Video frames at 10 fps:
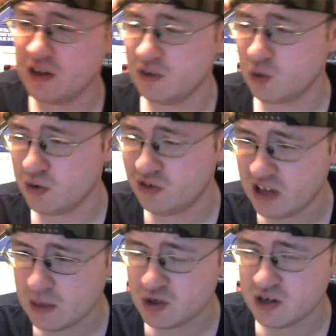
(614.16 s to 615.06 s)
It's a
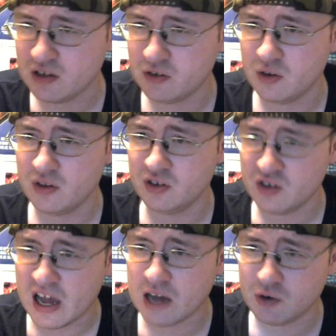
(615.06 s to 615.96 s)
receptionist to this
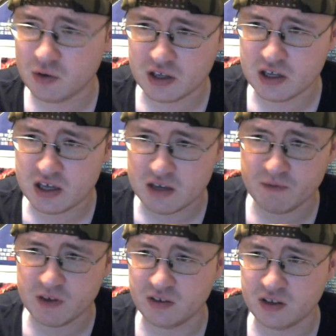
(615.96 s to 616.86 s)
doctor that he
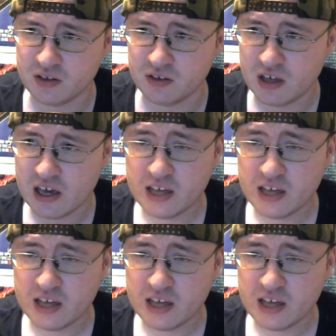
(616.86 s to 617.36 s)
visits.